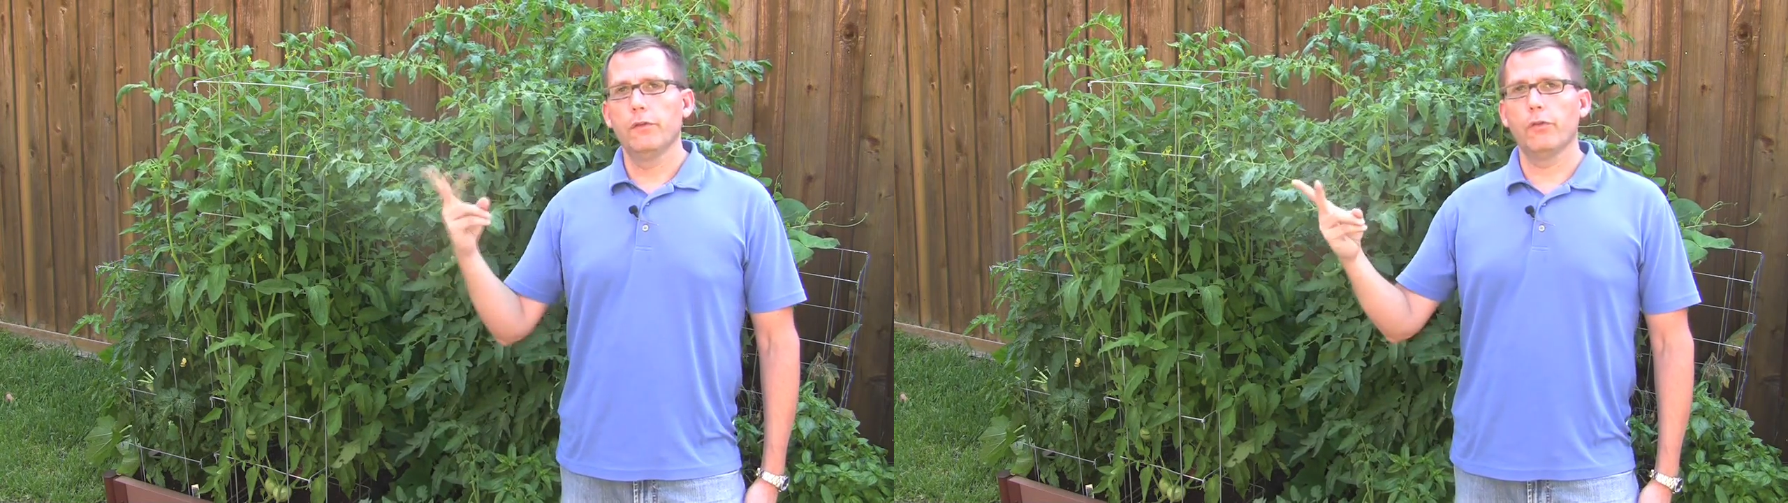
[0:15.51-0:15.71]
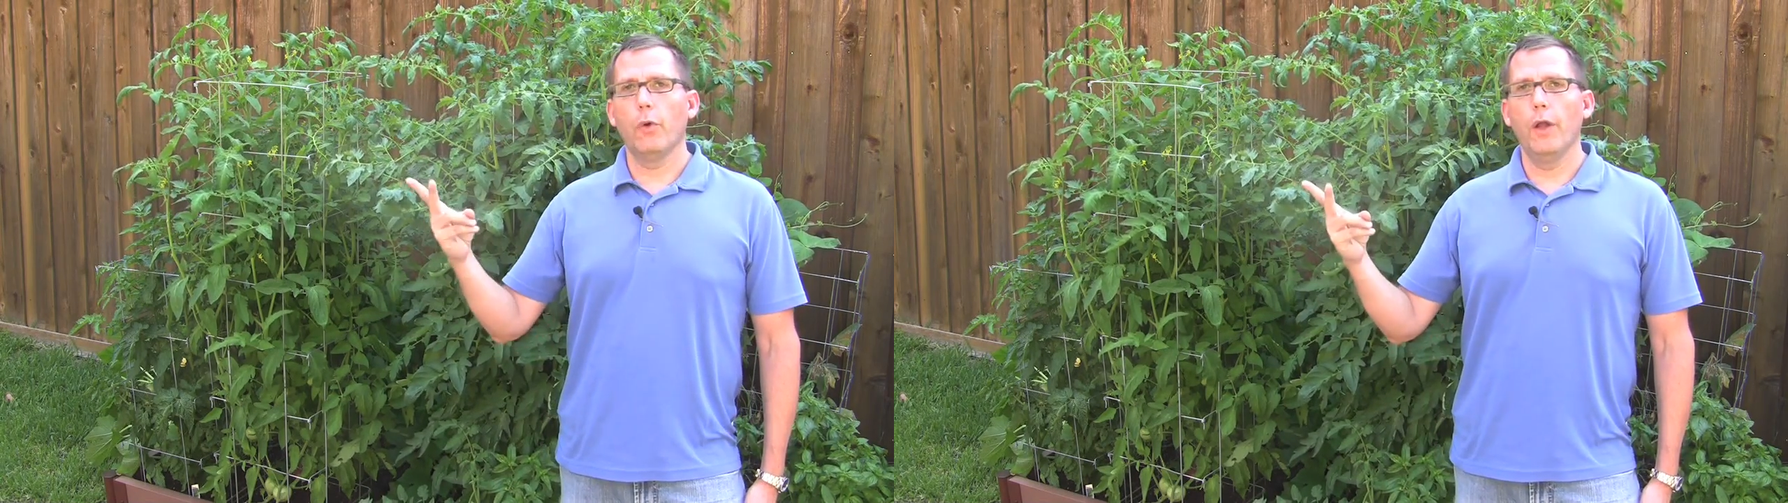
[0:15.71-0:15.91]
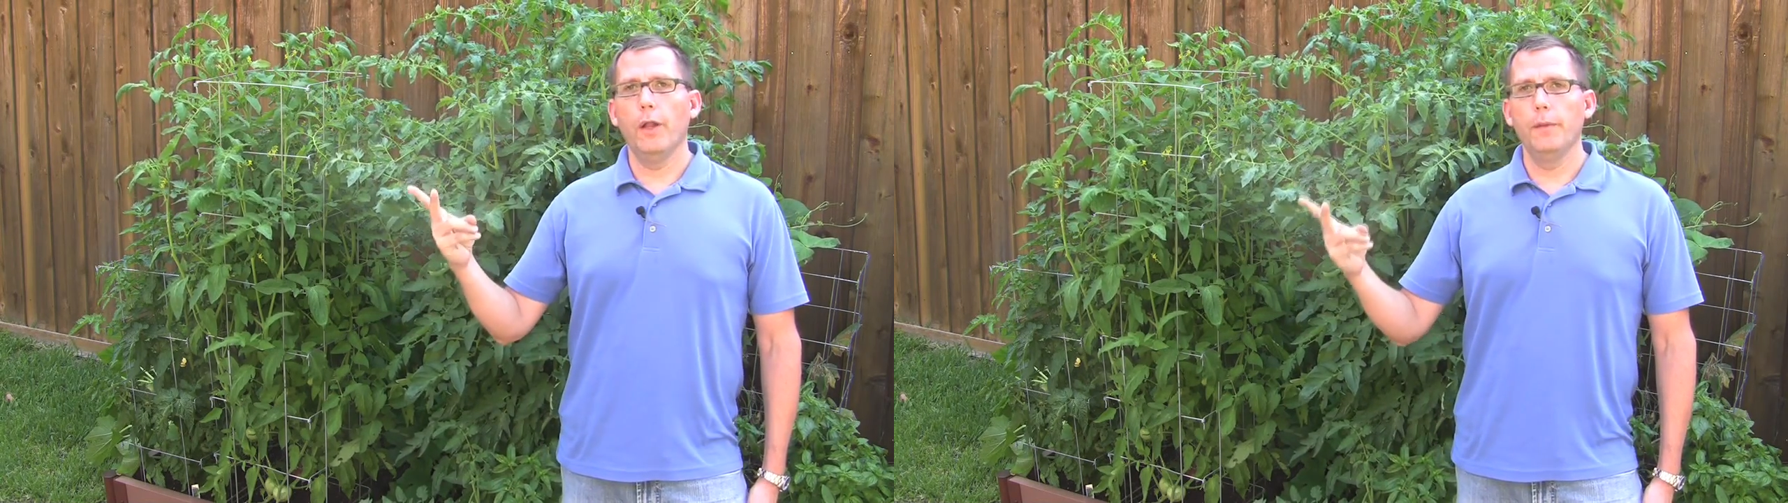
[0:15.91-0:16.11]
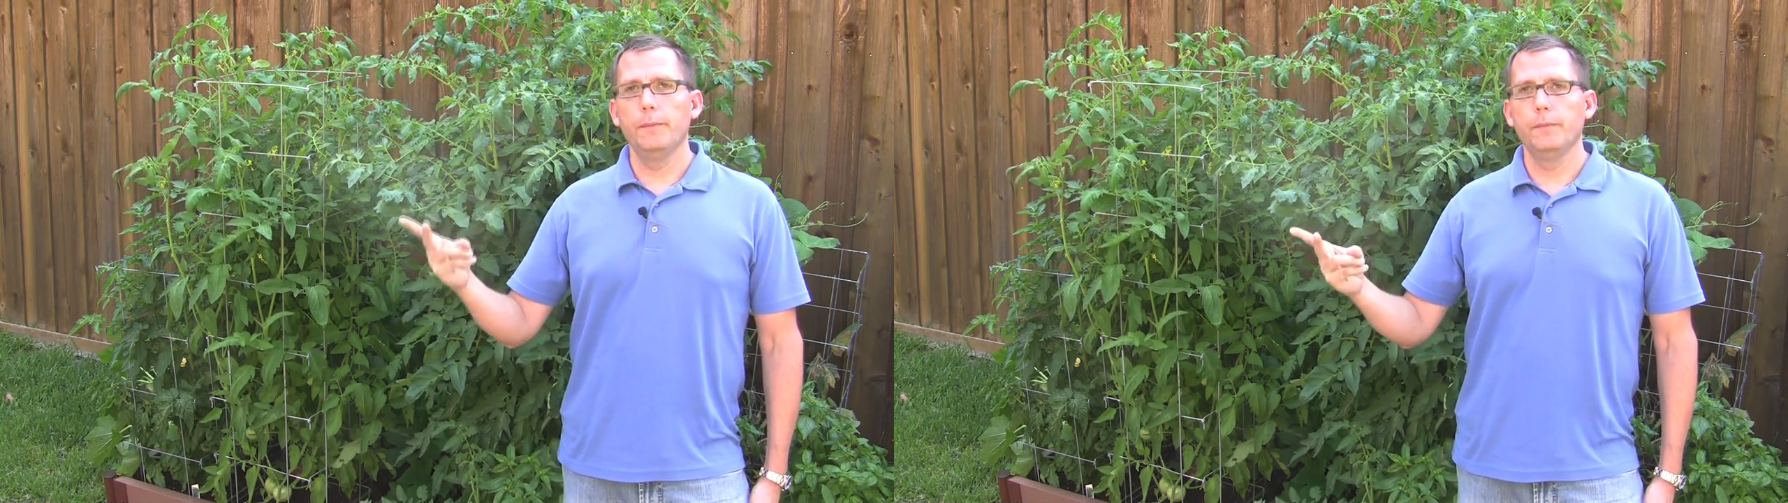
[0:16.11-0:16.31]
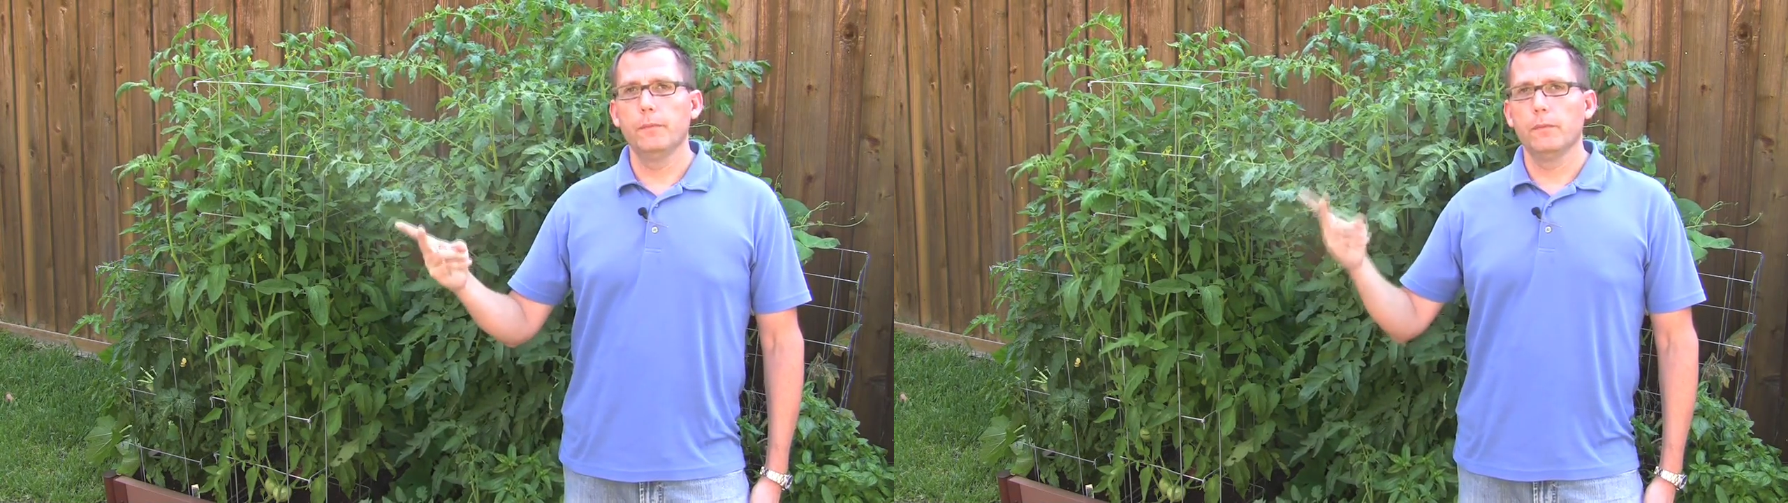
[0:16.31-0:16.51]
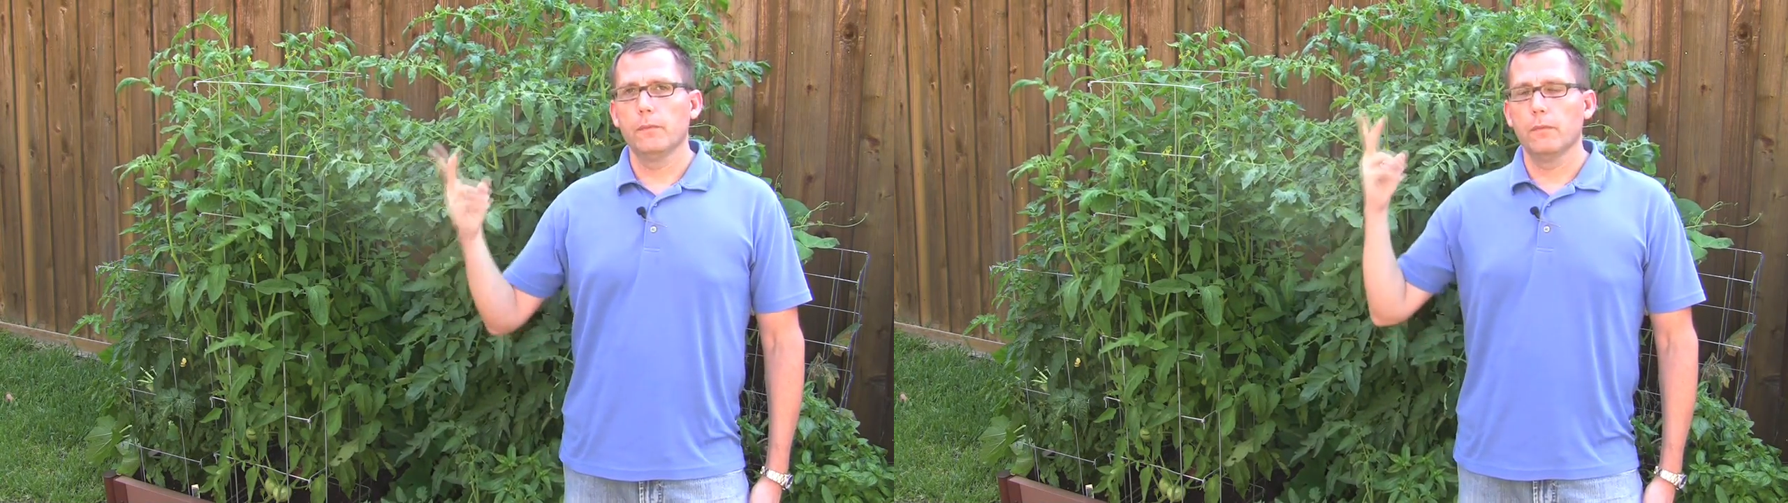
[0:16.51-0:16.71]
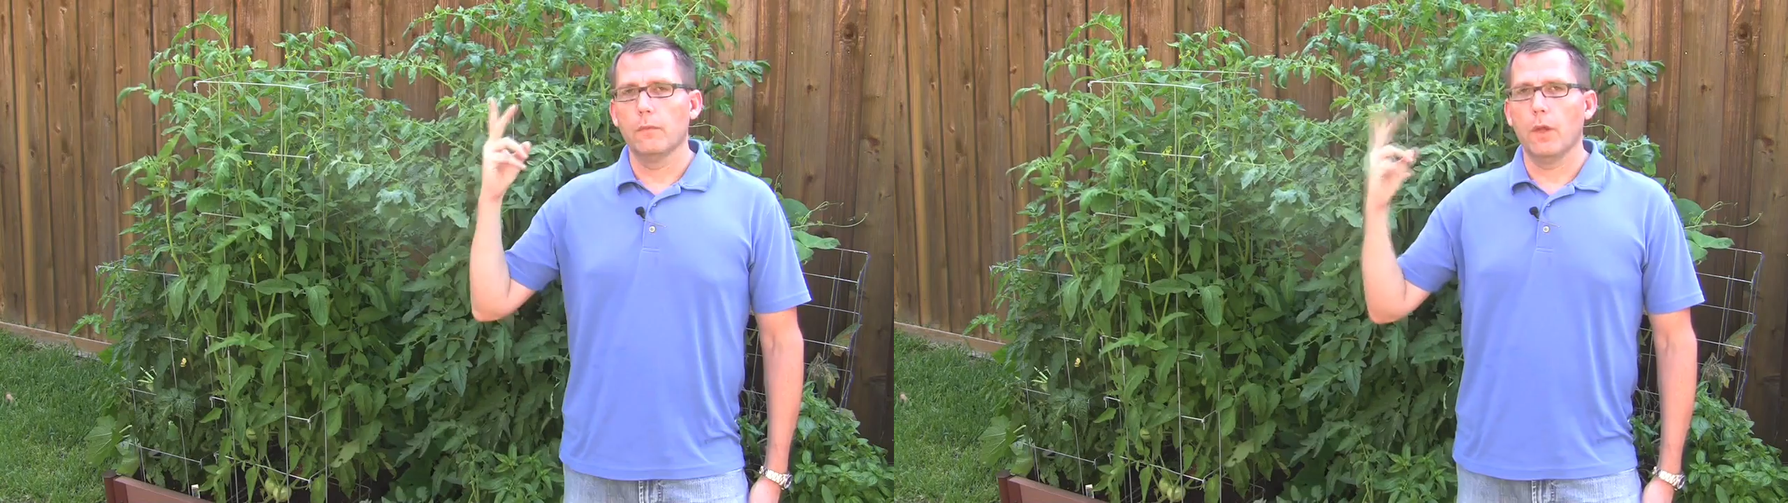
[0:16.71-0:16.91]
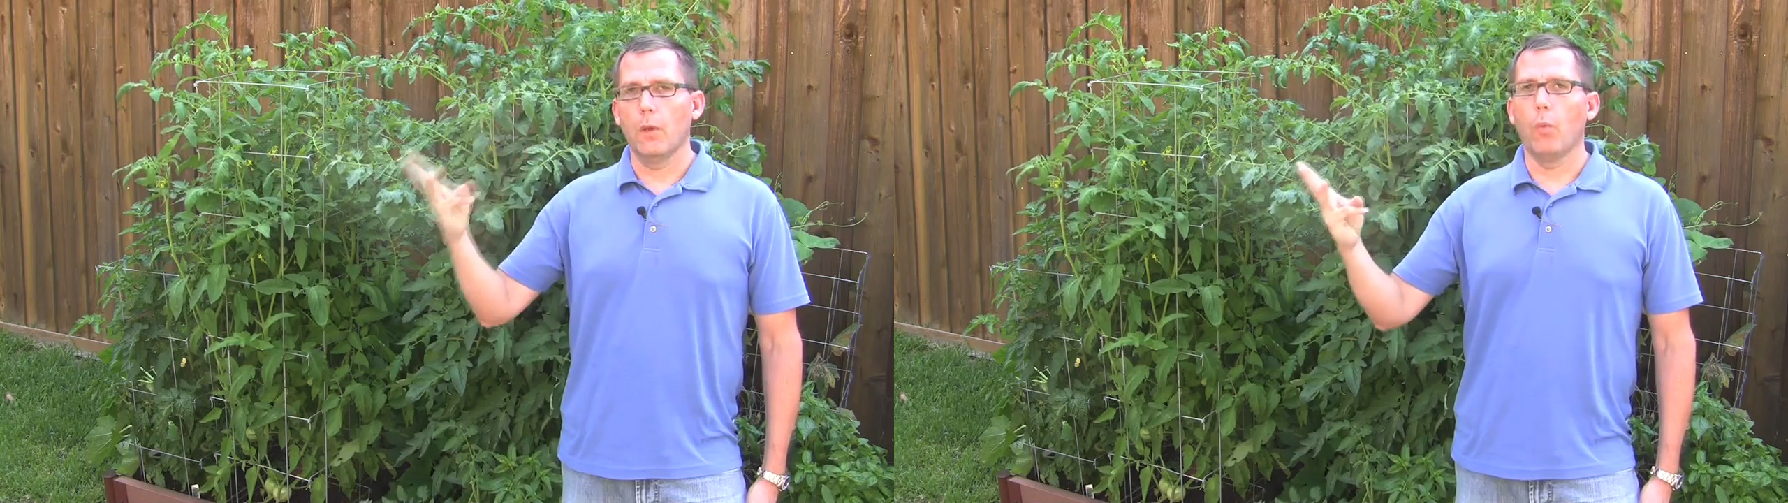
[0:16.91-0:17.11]
soil,
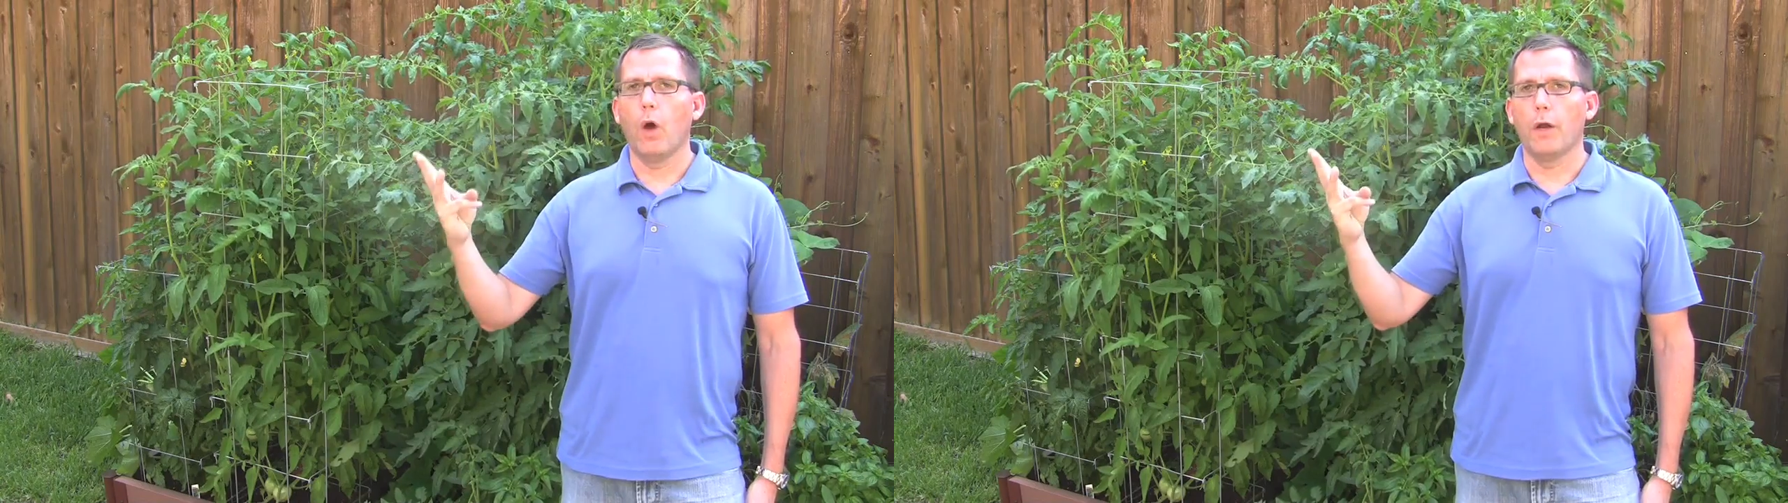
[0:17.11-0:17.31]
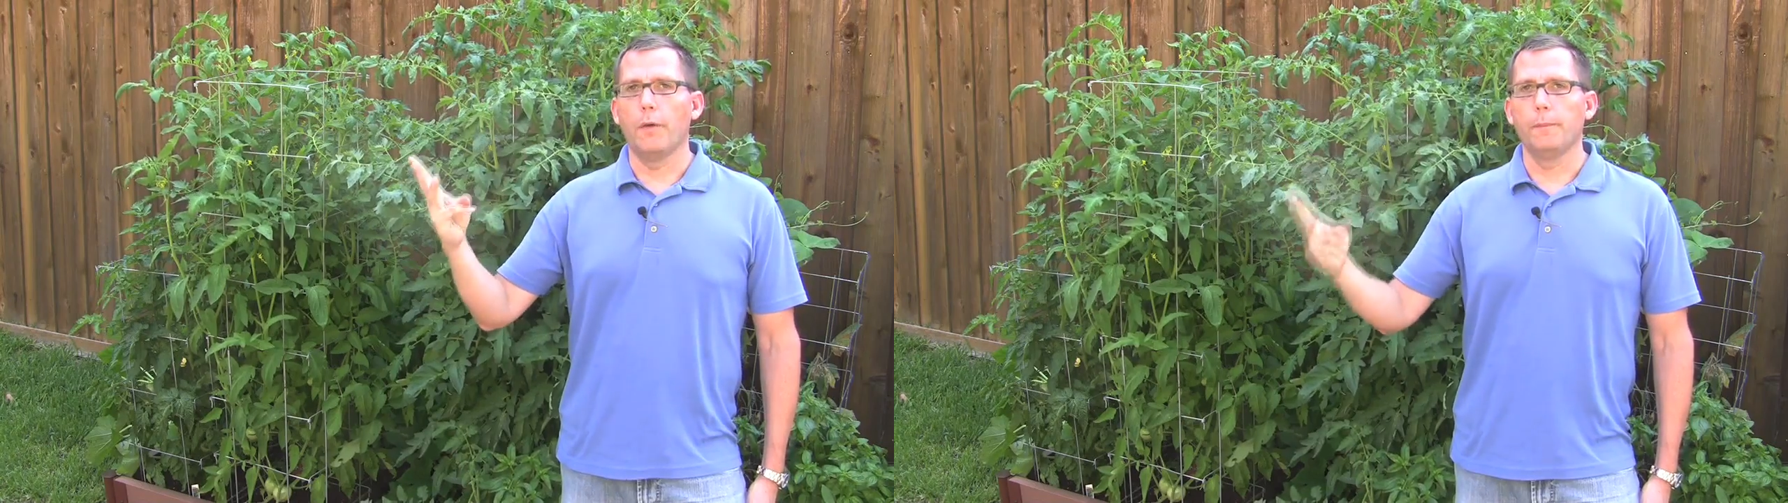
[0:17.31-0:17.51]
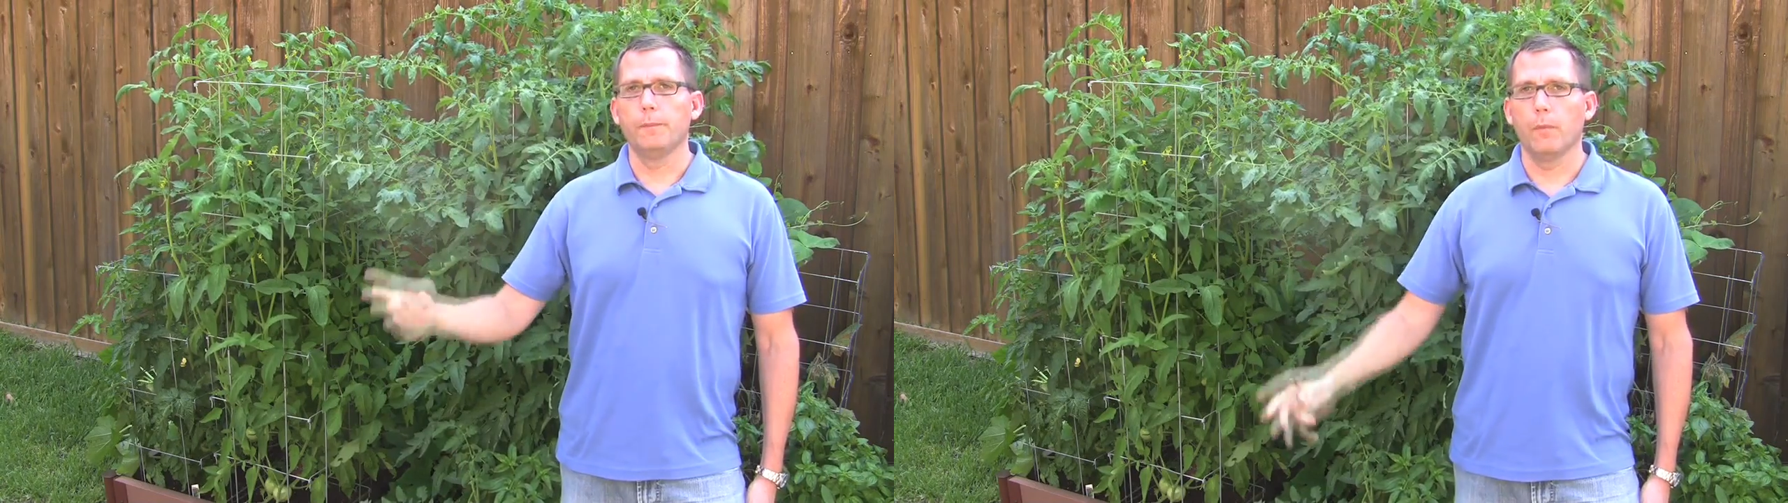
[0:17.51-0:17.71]
and water.